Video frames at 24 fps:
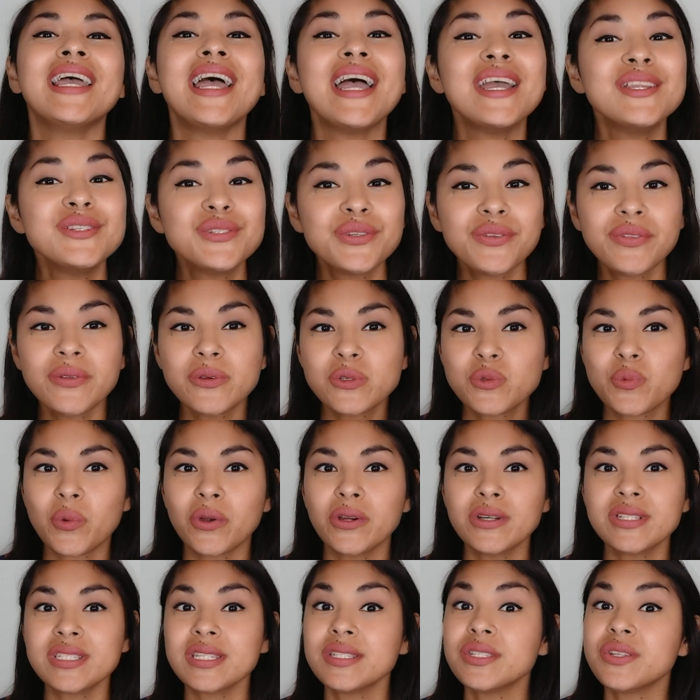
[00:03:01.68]
Enter those
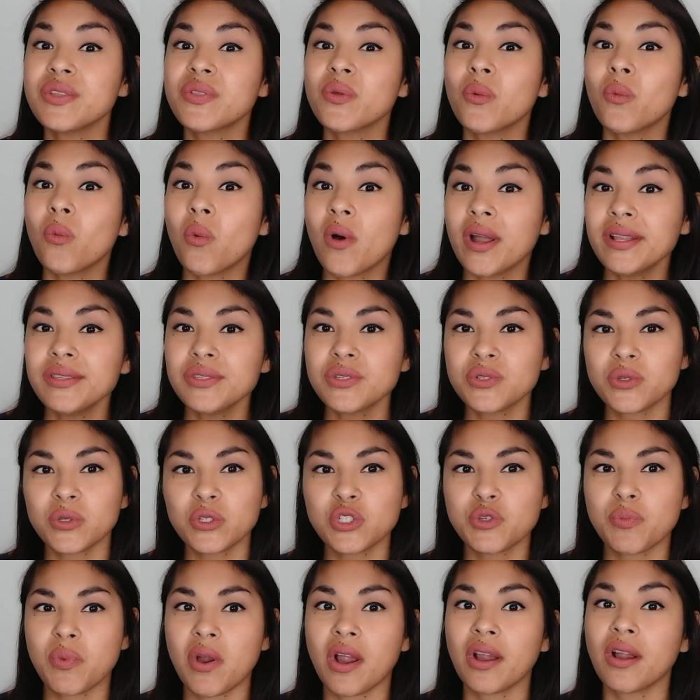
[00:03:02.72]
words into the what
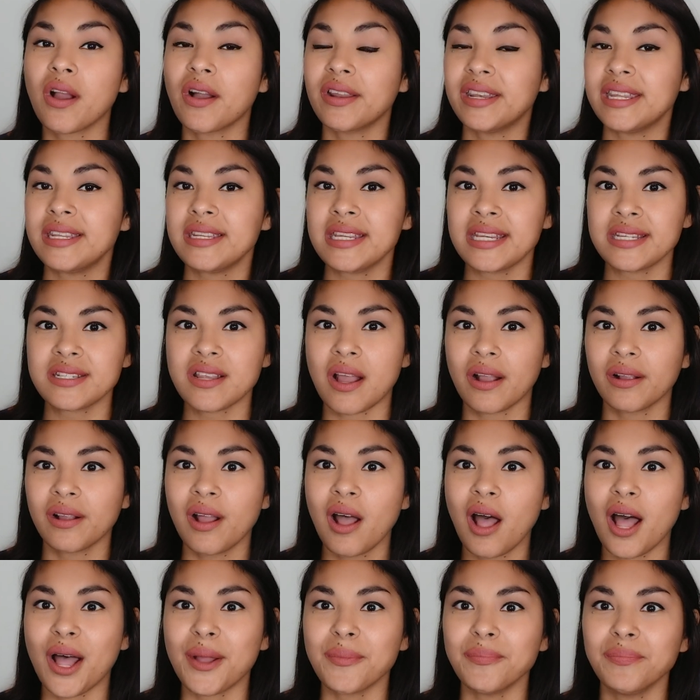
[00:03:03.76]
search bar on
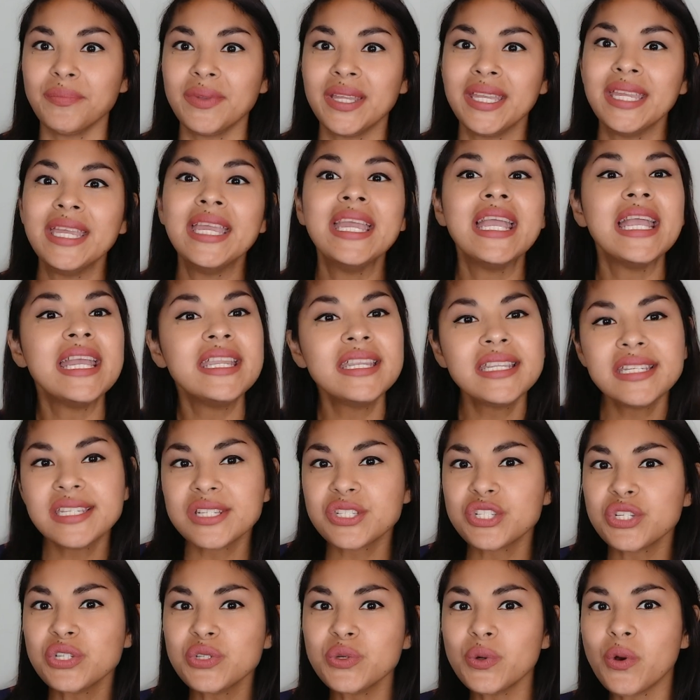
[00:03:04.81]
Indeed.com, in
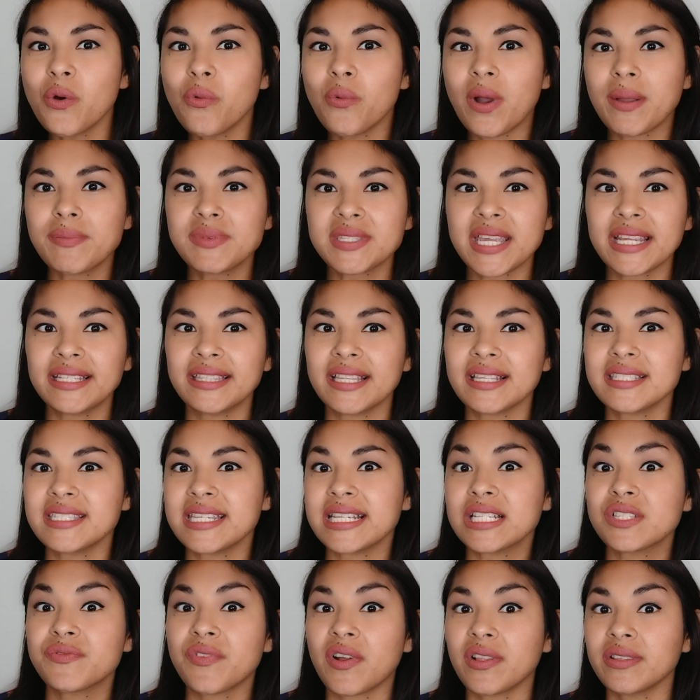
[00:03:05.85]
addition to a website that
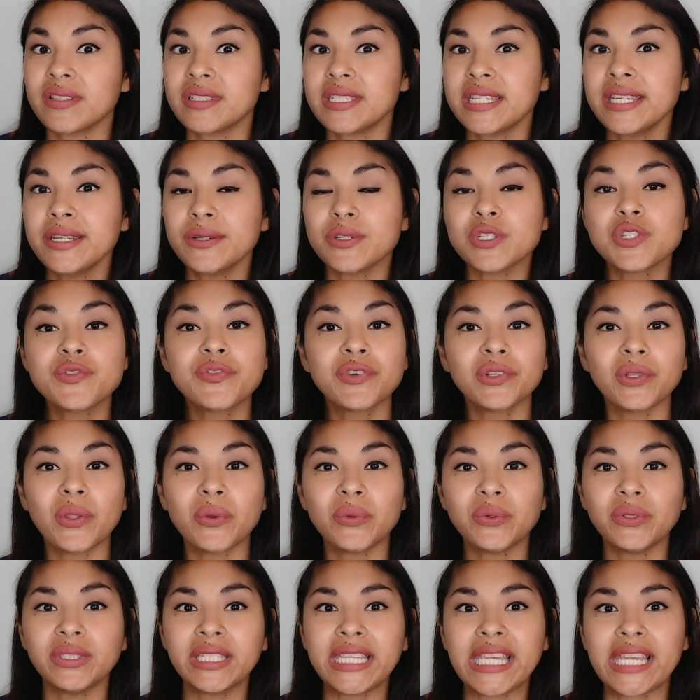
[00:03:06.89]
seeks volunteers for
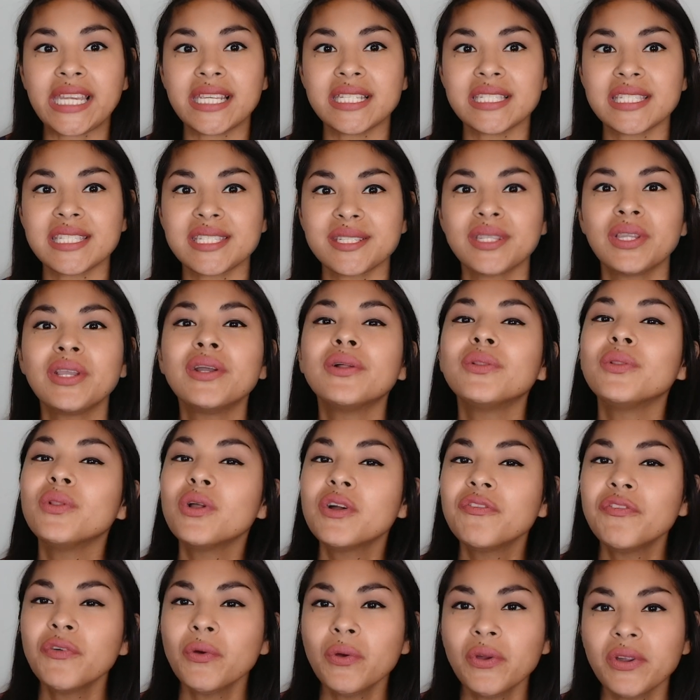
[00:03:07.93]
local needs.
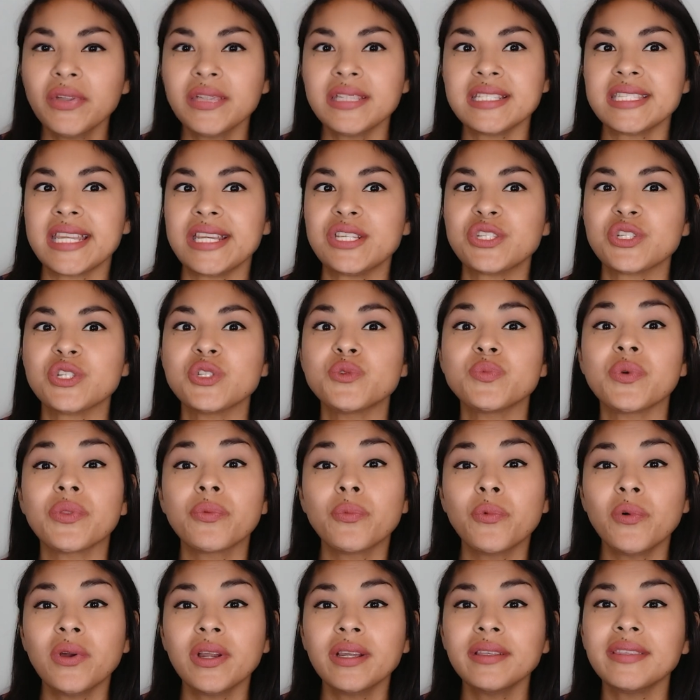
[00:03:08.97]
Look for organizations with
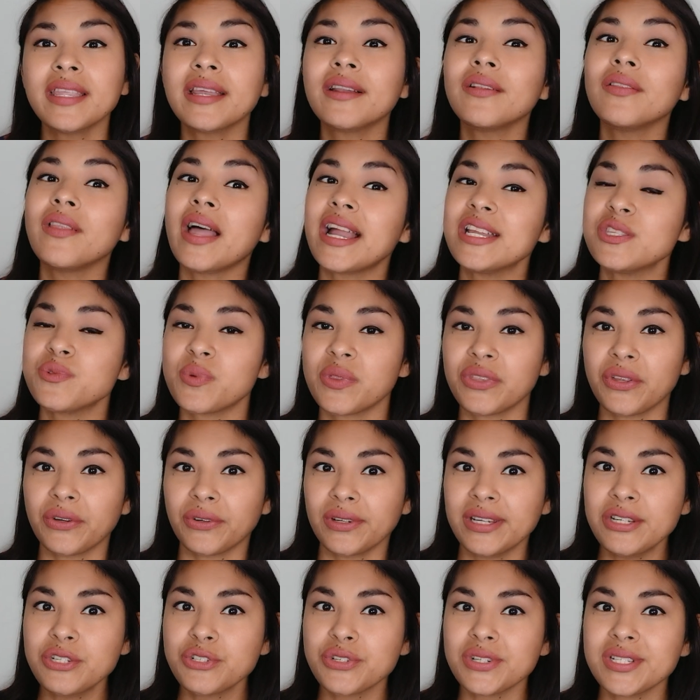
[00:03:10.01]
work that aligns with your
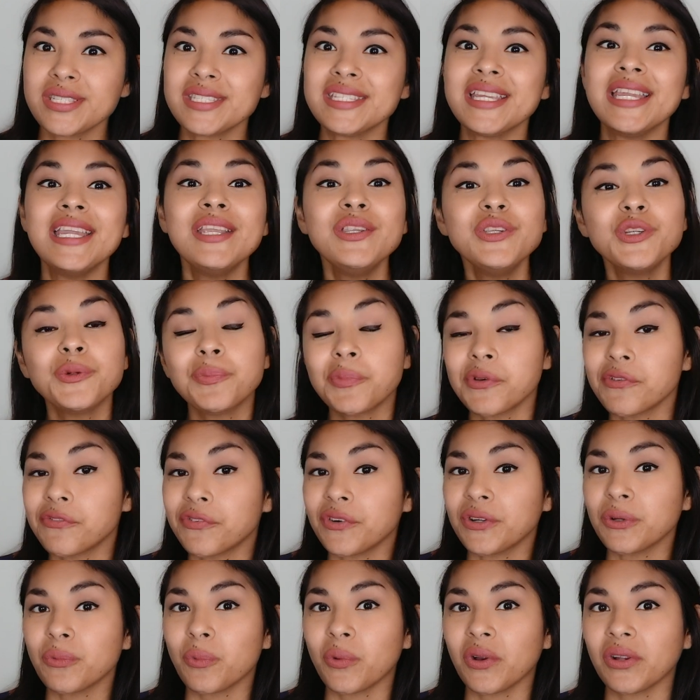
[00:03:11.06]
interests in your
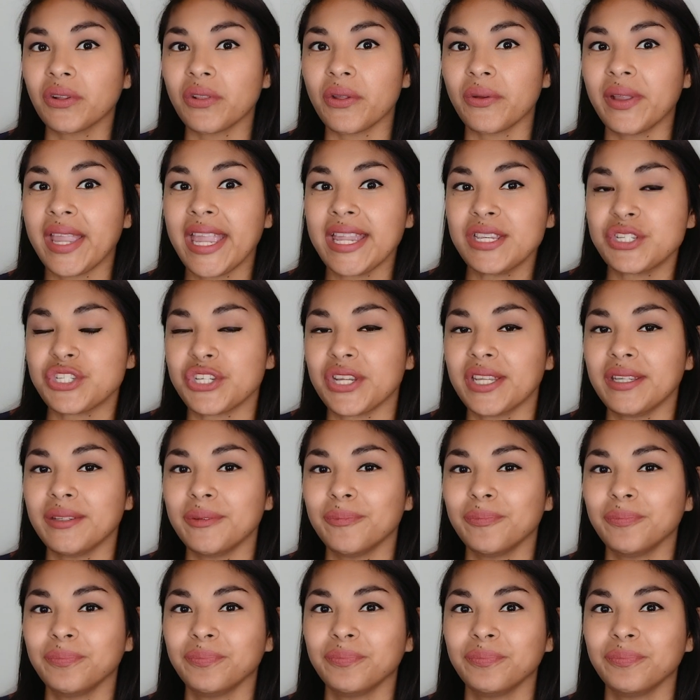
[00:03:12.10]
preferred work location.